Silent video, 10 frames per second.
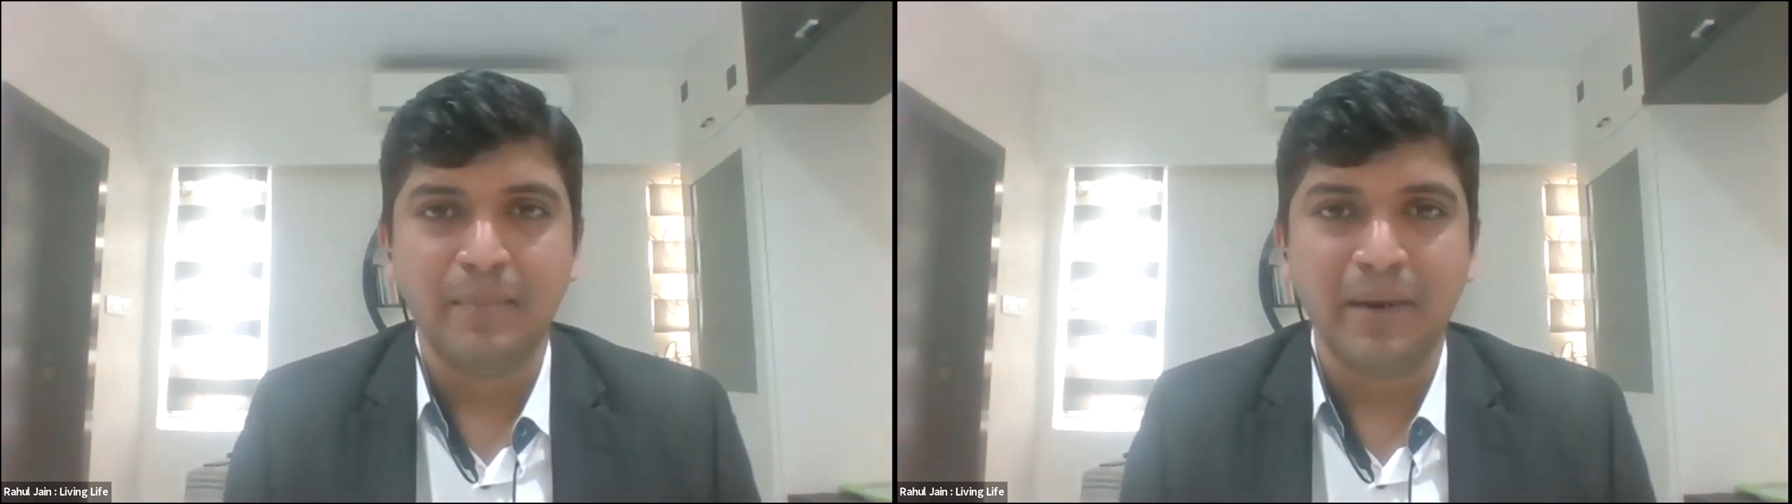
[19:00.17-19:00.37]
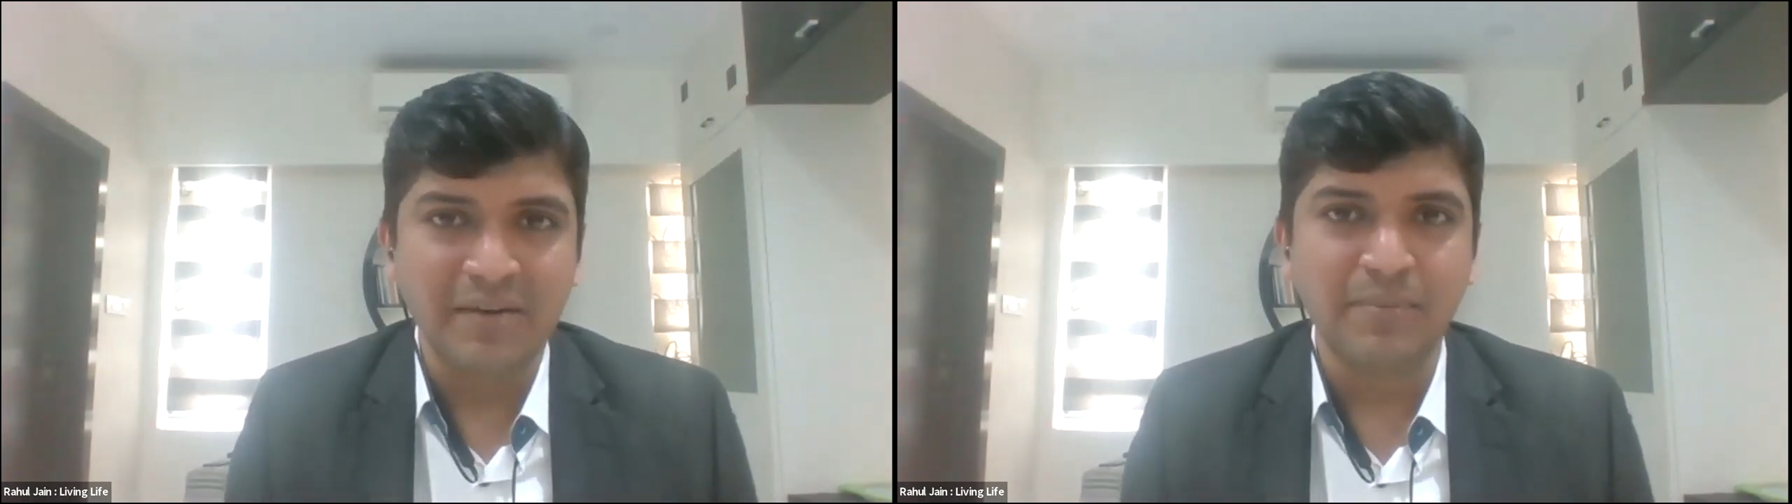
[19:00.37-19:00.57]

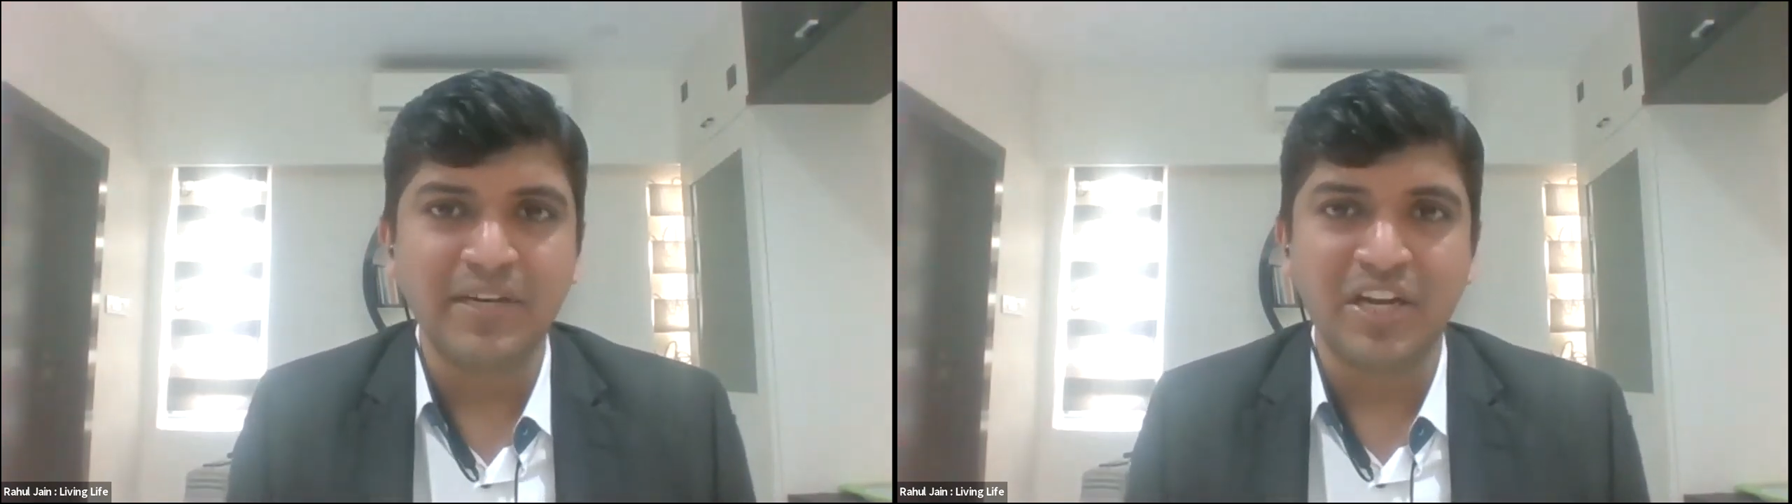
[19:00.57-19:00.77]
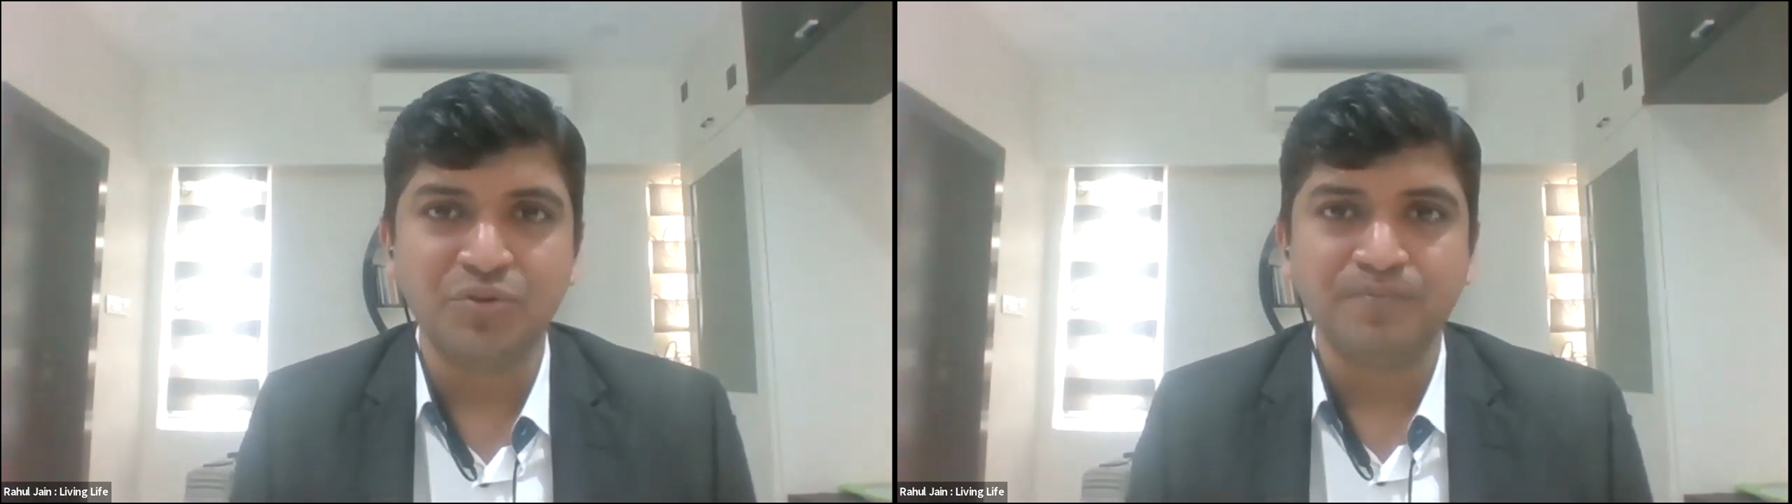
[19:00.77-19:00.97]
But let me
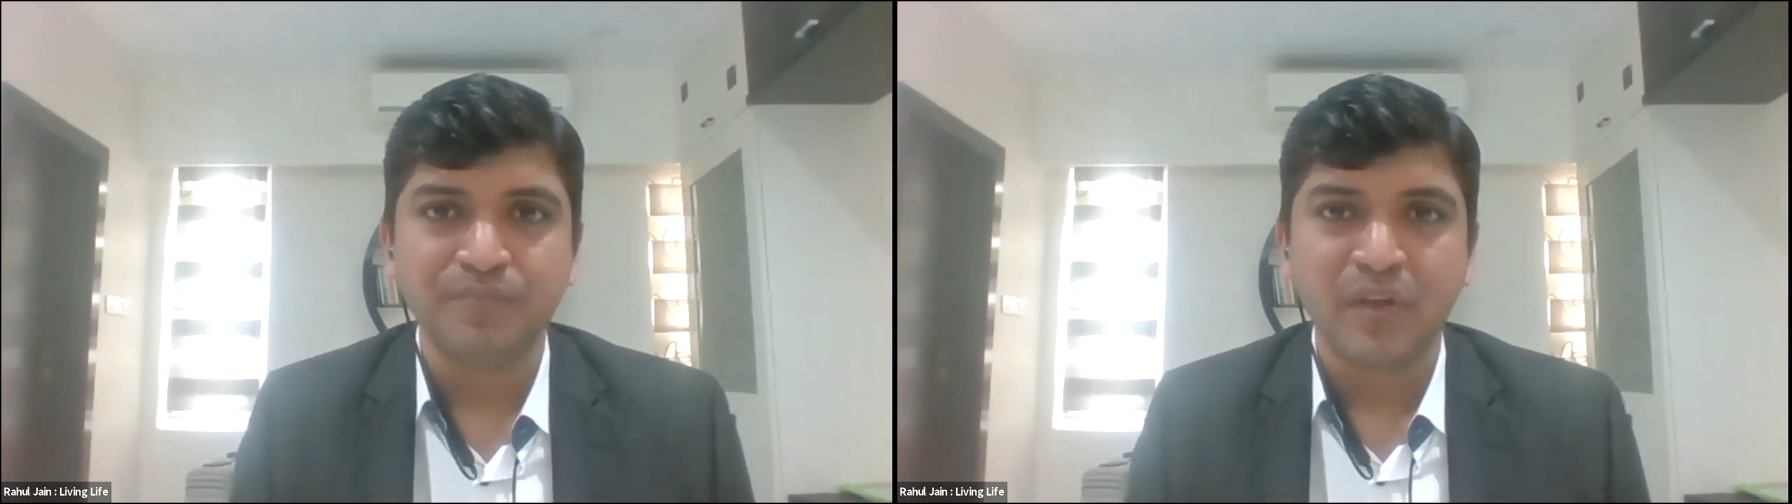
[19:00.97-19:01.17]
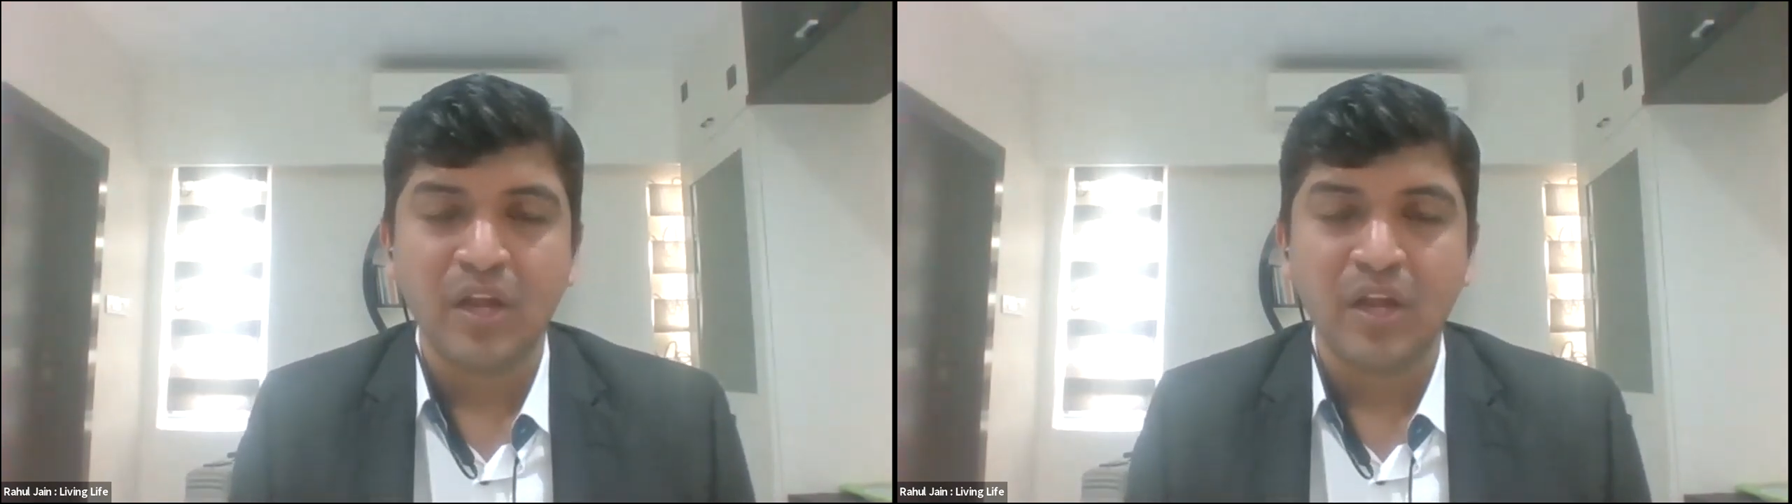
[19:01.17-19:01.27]
tell you,